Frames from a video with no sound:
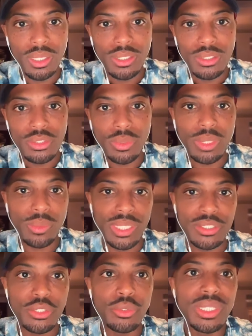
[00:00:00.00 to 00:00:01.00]
So
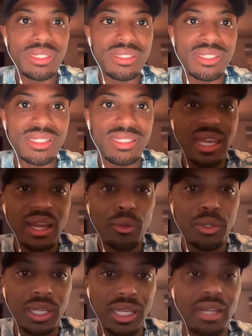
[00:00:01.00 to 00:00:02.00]
anyways, you can tell
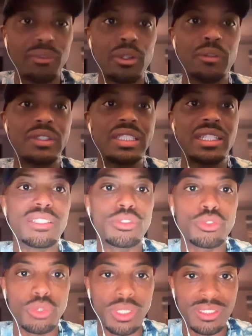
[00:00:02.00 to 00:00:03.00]
the level of
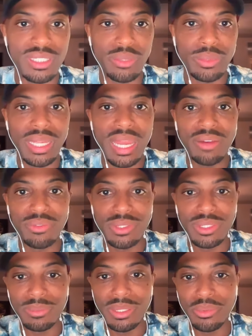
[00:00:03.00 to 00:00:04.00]
distrust that we have with
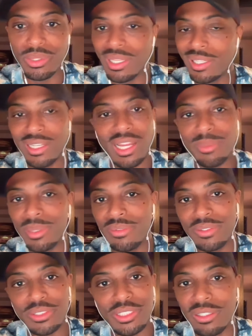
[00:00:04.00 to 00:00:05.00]
them. That we're like, nah, I've
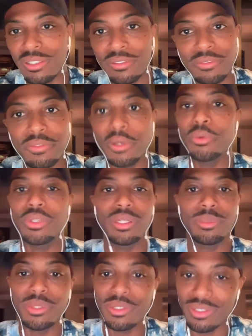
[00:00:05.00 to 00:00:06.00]
even shared the phone
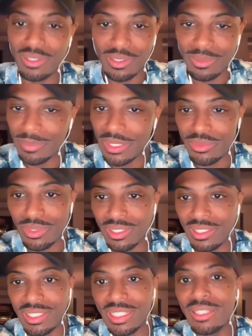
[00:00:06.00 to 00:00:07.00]
number. You mess around
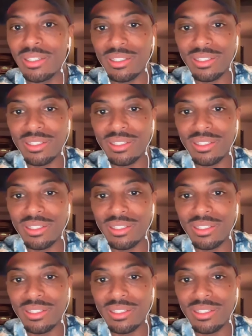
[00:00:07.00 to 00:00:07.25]
and leak